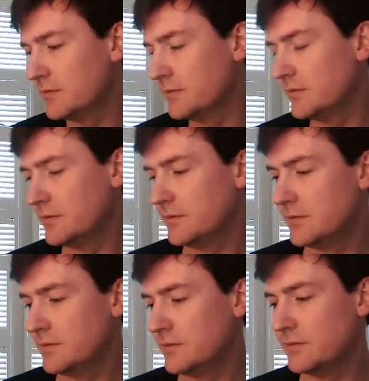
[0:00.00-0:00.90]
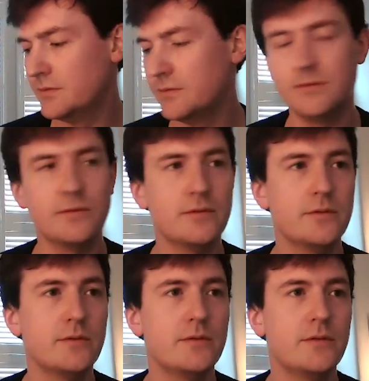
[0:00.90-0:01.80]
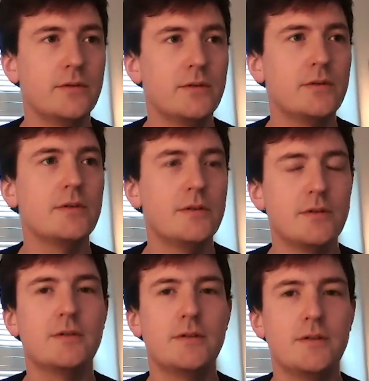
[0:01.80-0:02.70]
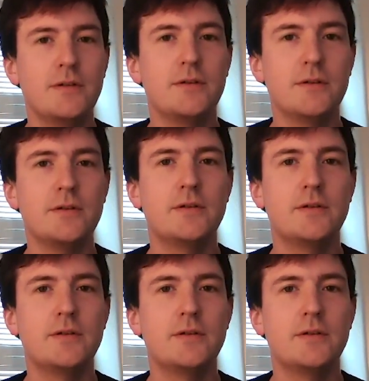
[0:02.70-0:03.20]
No words are spoken by the person on screen.